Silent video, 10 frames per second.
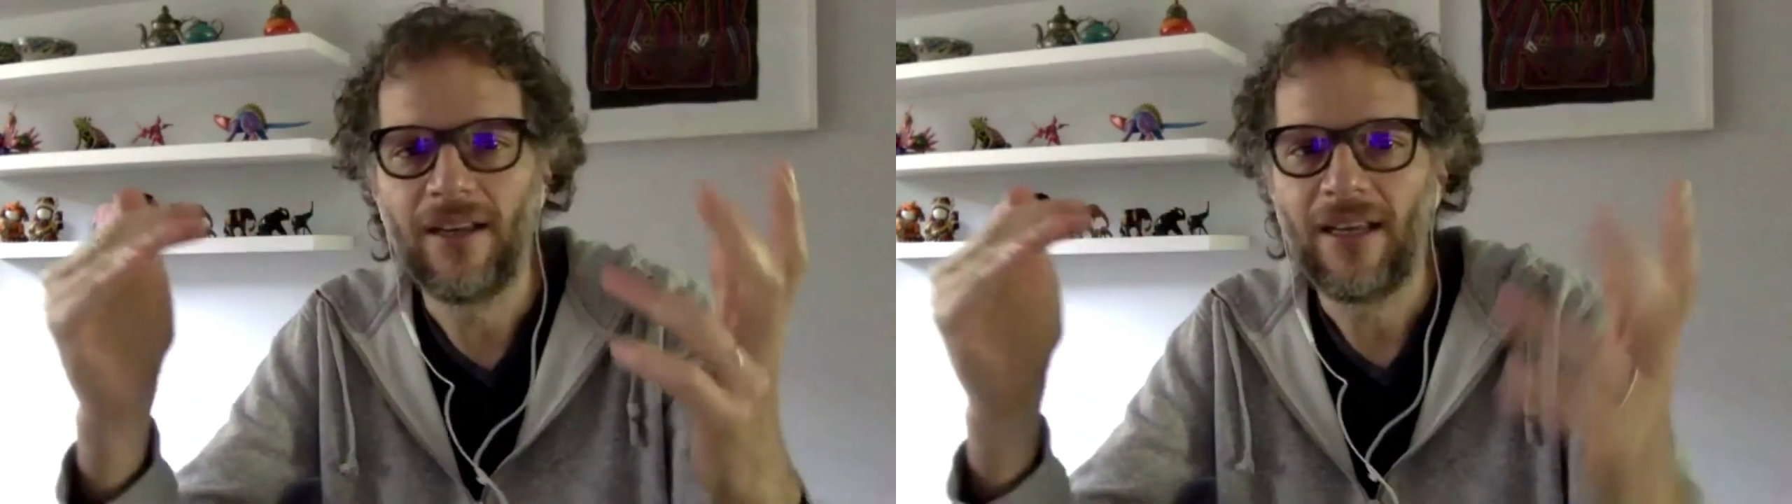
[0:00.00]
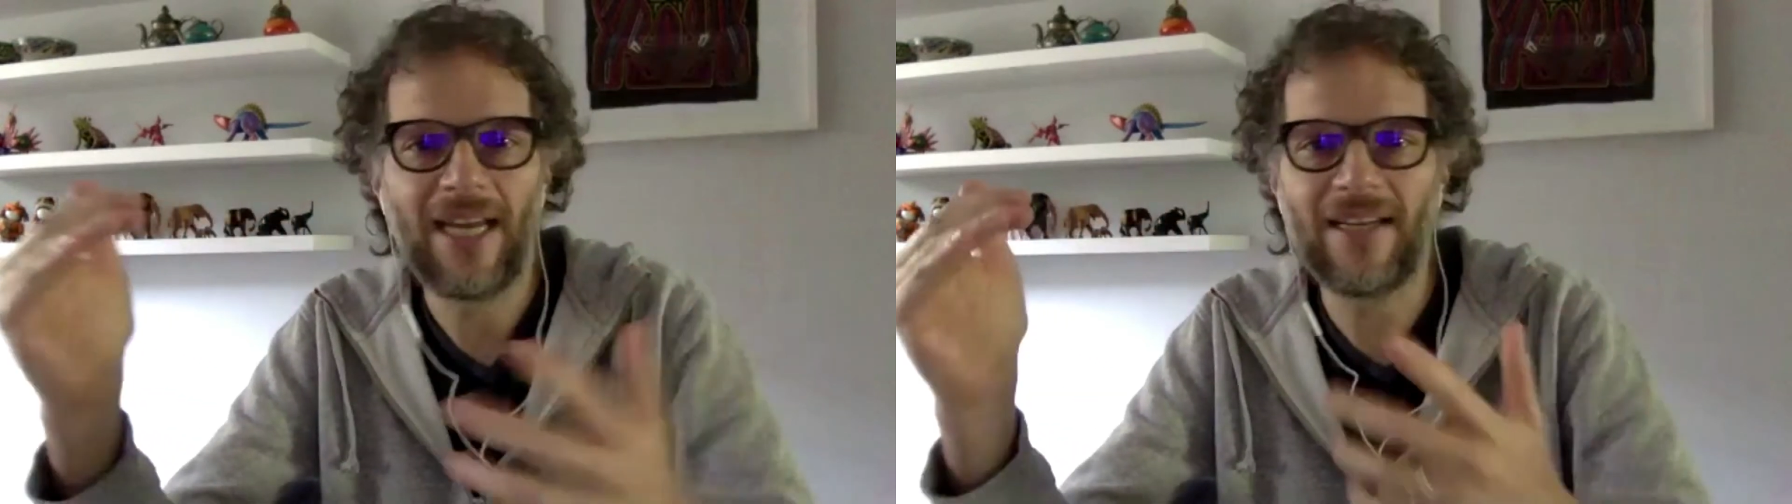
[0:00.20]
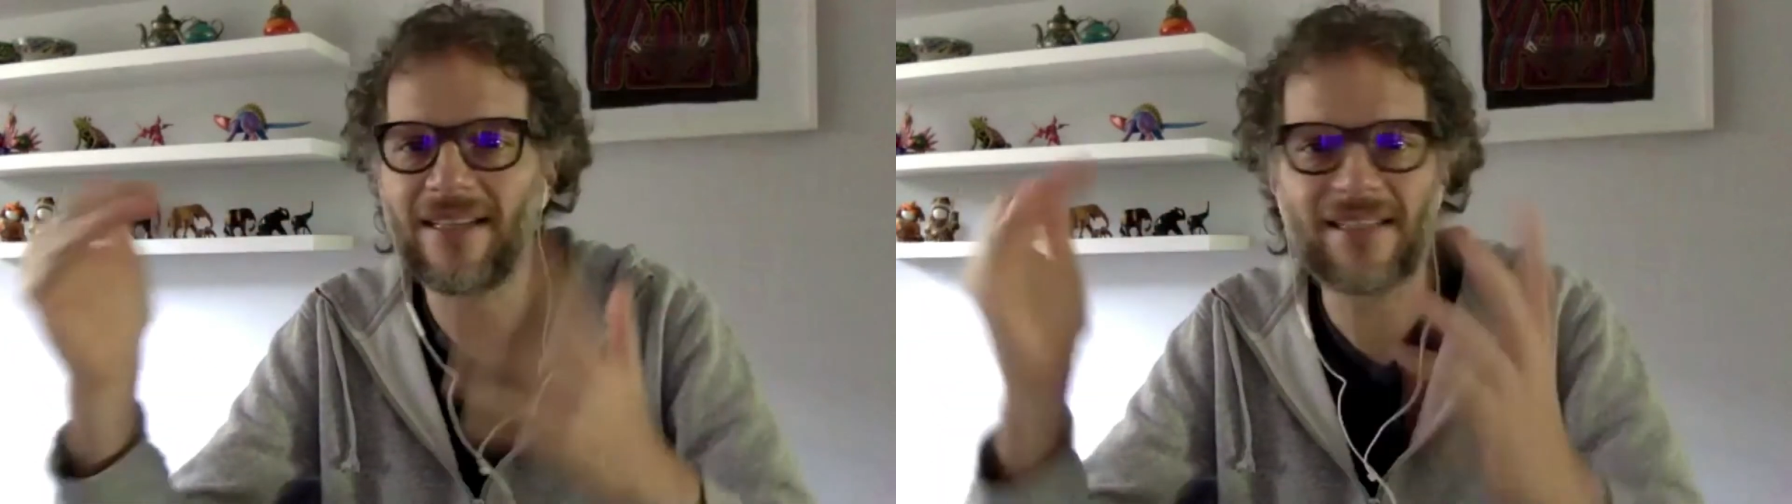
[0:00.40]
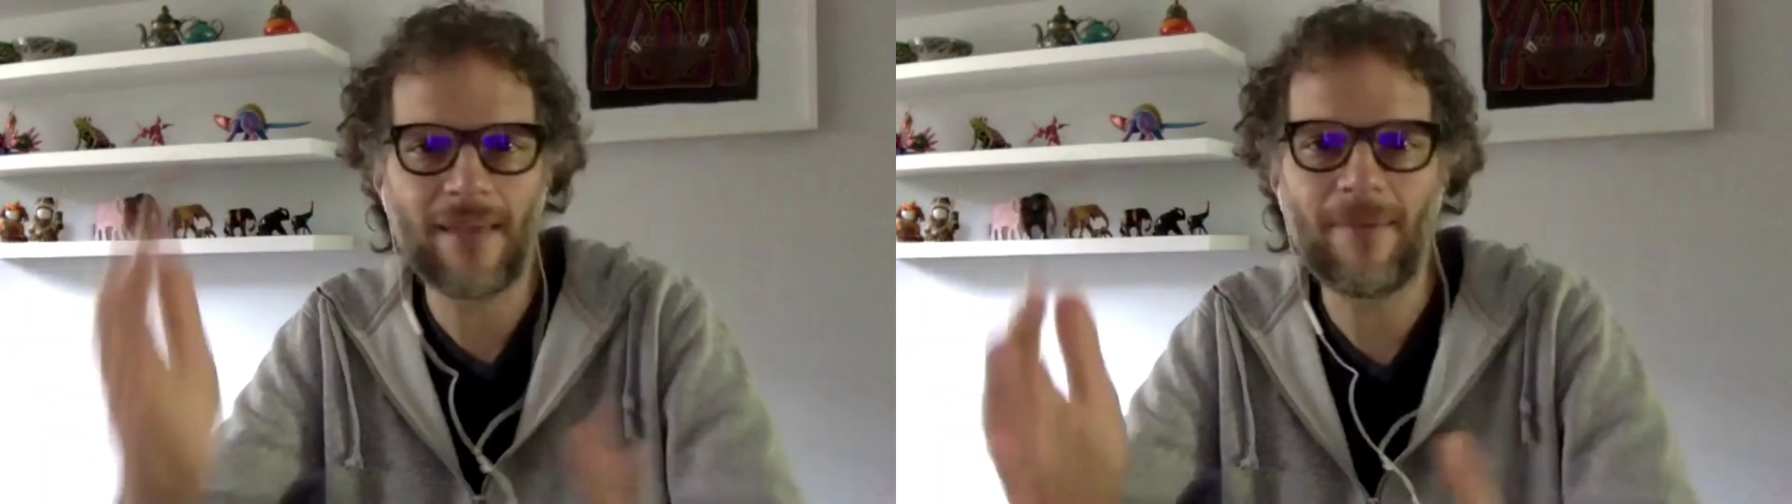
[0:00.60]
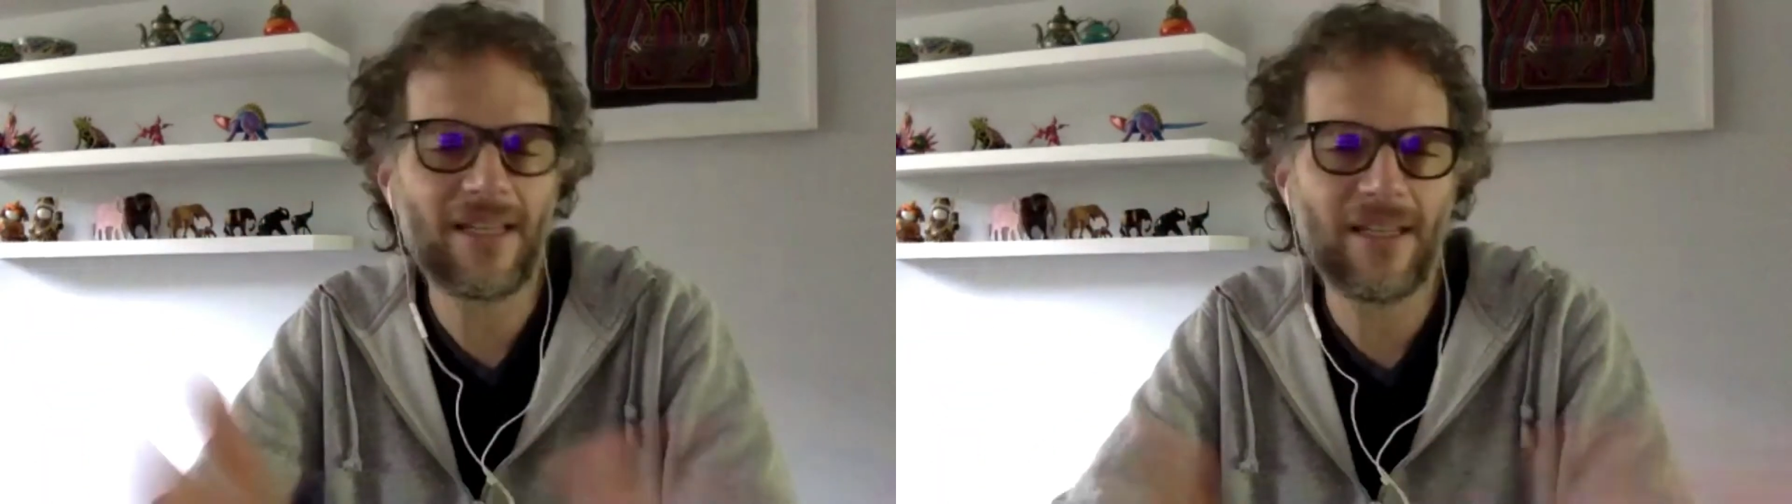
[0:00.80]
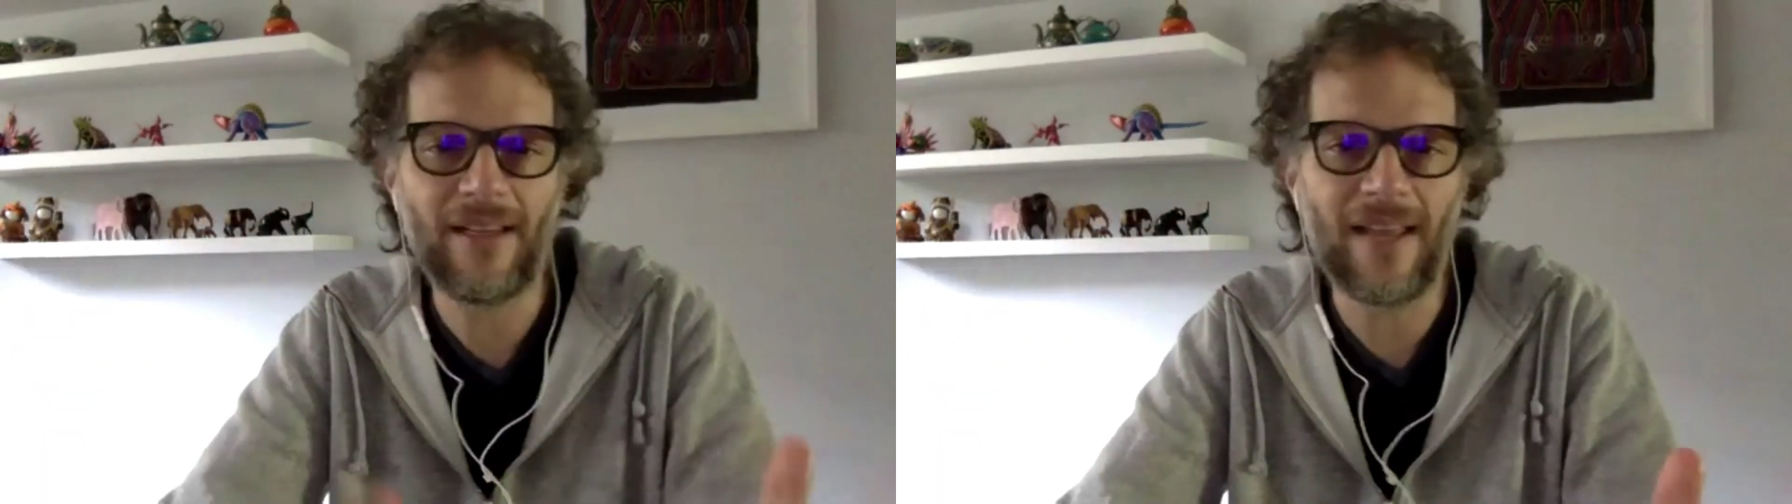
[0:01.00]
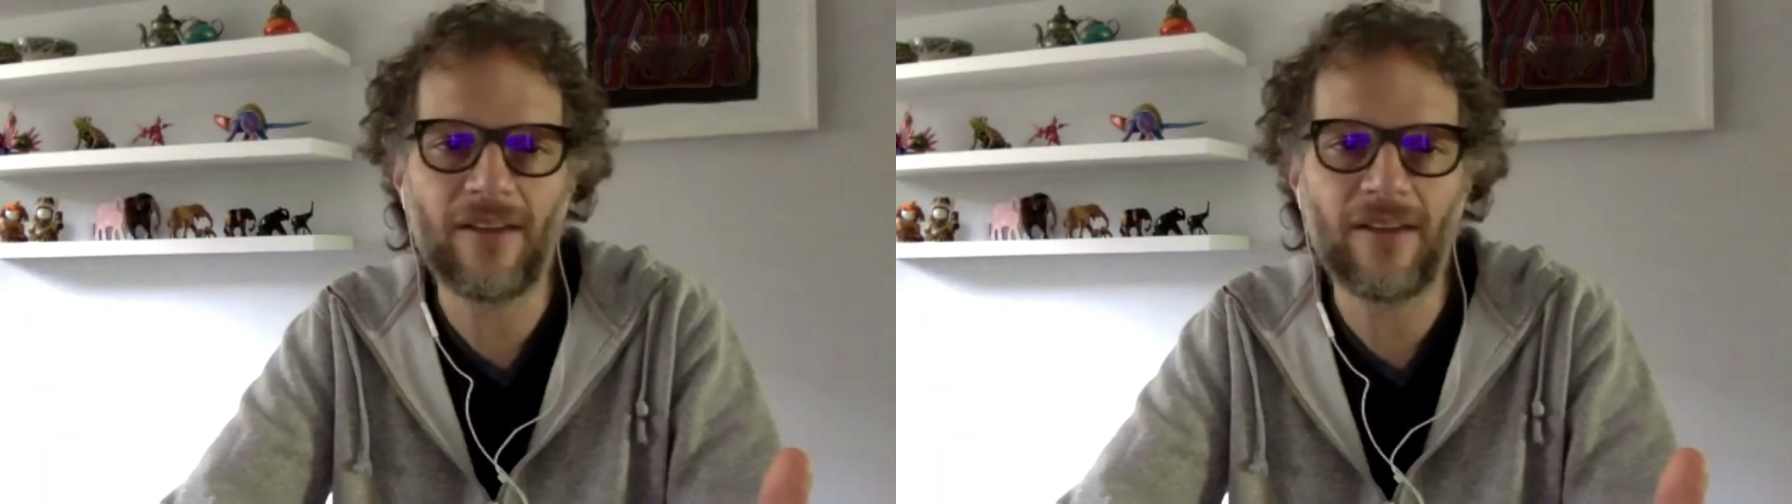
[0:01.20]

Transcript: And the same at the end